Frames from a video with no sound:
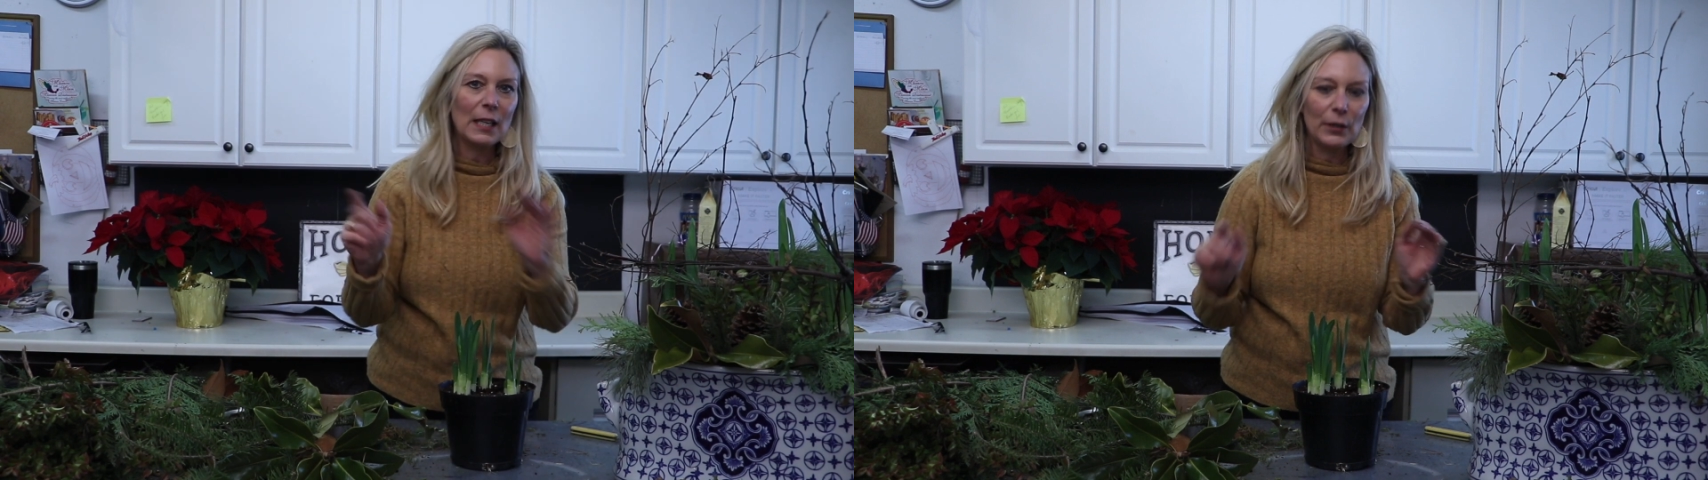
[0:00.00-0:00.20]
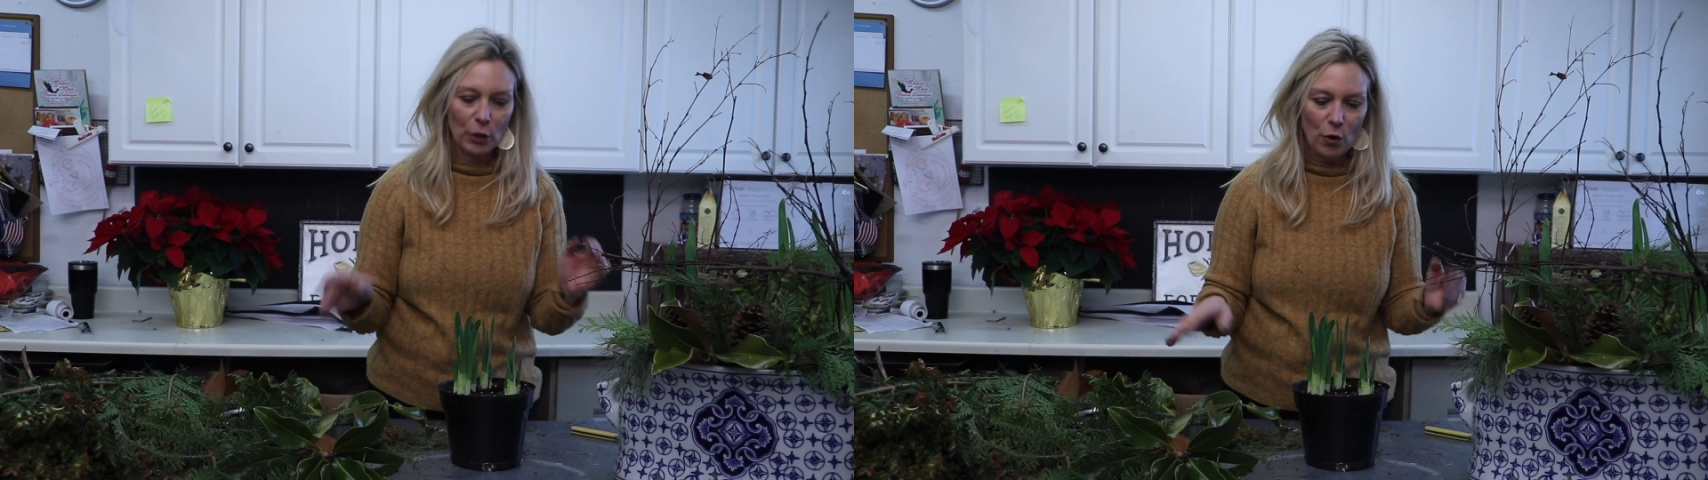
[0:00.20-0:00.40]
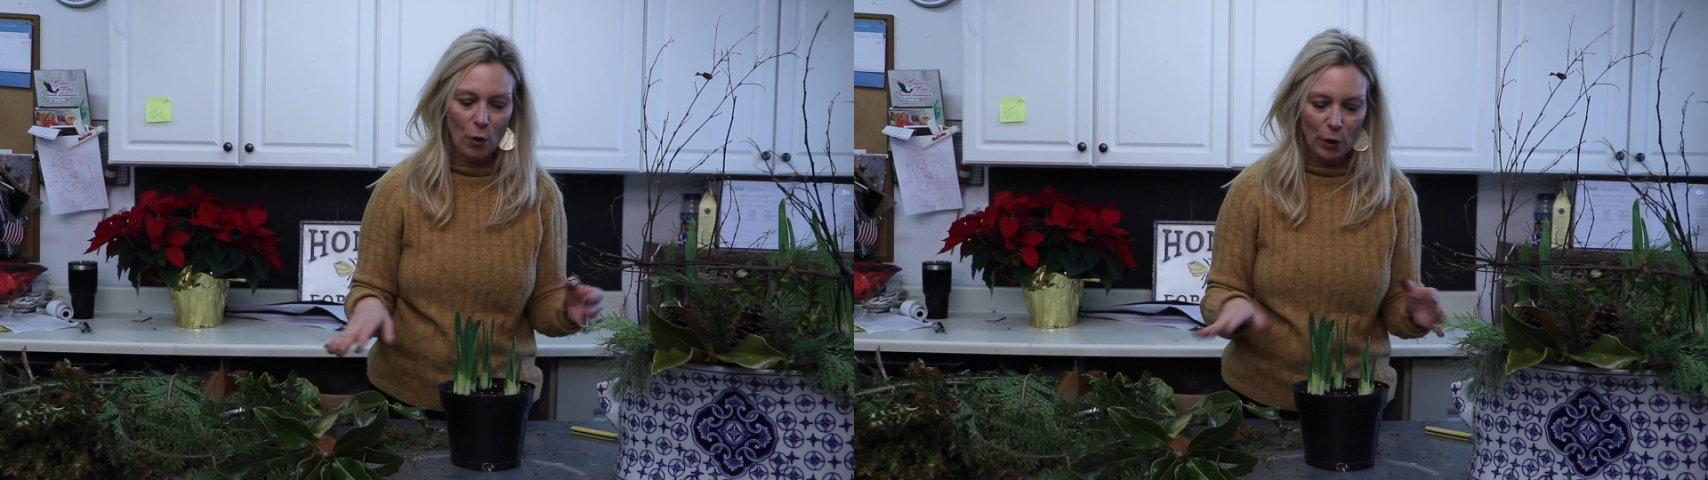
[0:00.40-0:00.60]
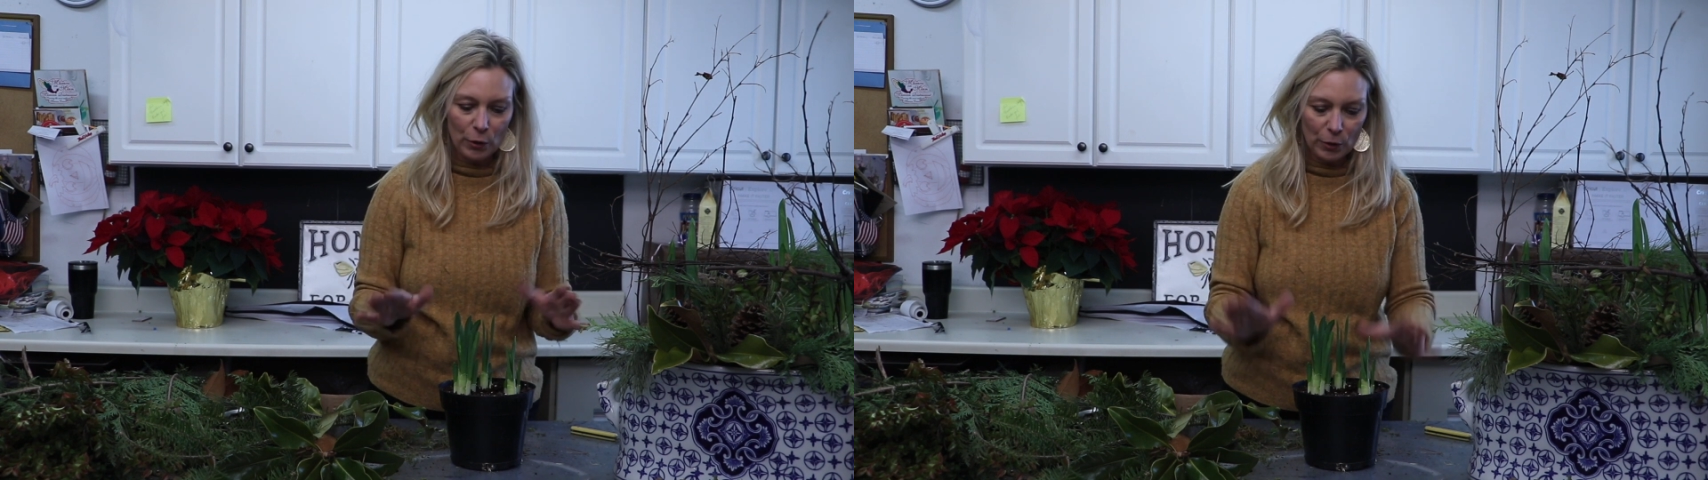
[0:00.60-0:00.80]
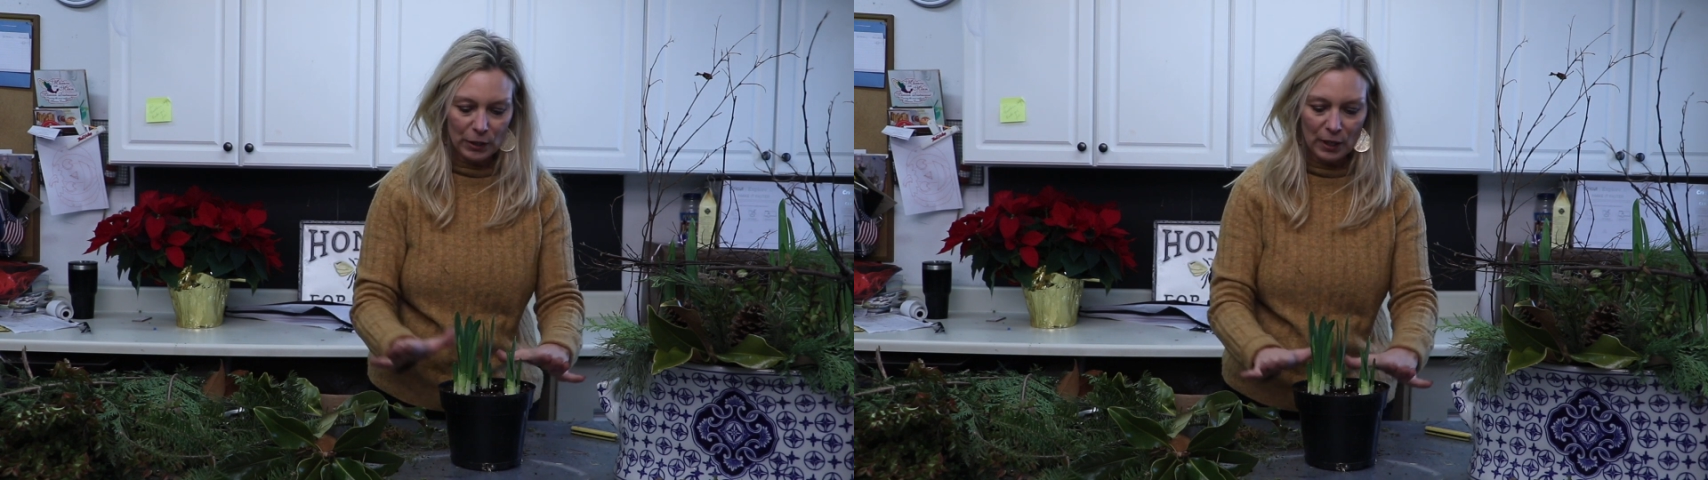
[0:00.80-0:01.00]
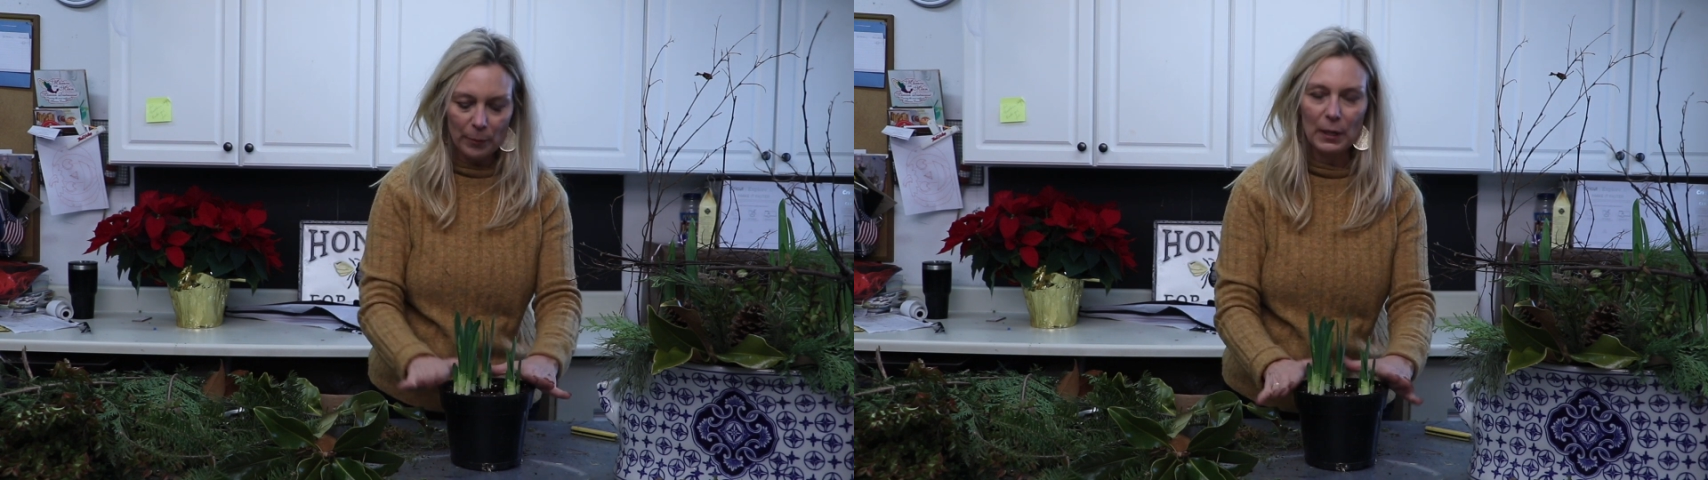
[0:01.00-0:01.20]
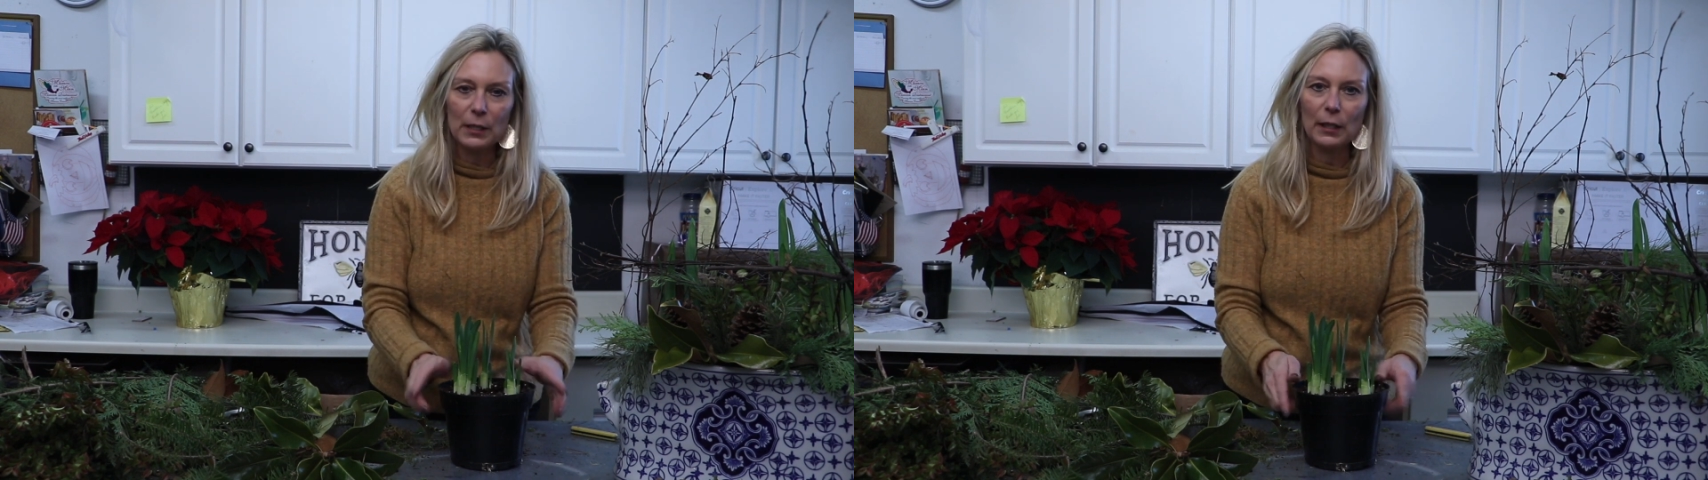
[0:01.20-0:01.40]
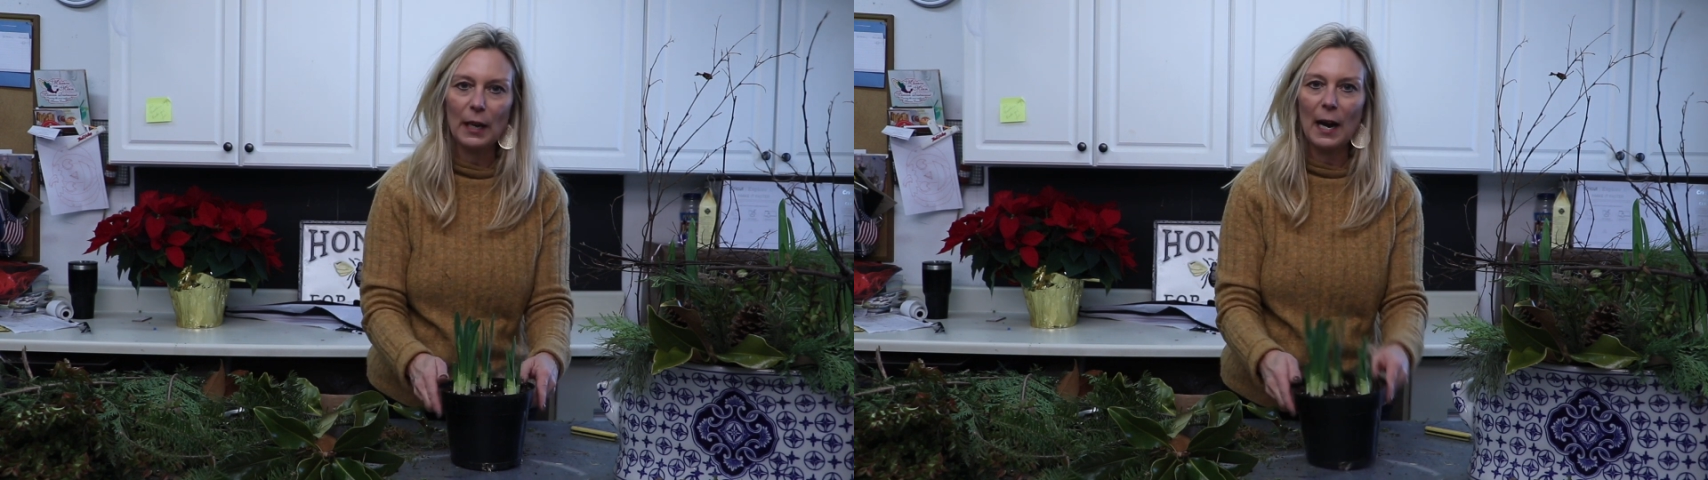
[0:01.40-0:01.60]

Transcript: set in the corner or something to